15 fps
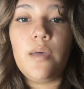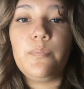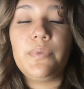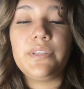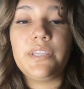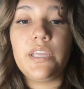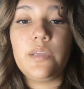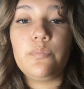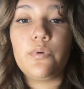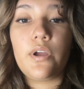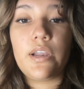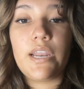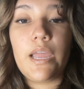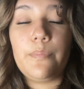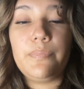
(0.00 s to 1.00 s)
but they
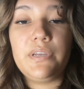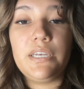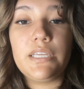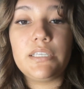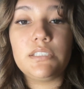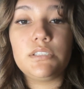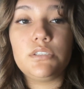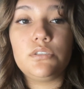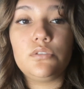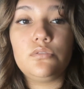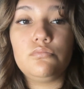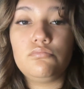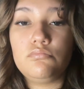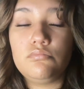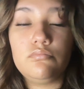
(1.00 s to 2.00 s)
brought happiness
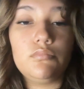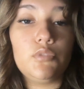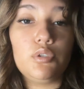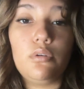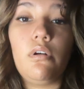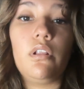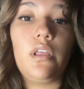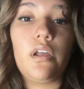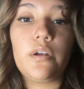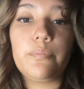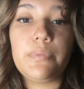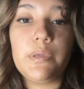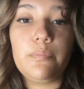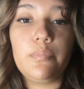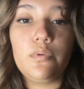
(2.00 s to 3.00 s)
to a lot of
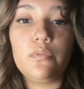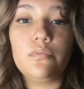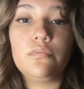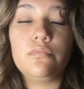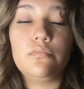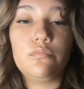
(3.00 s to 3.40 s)
people.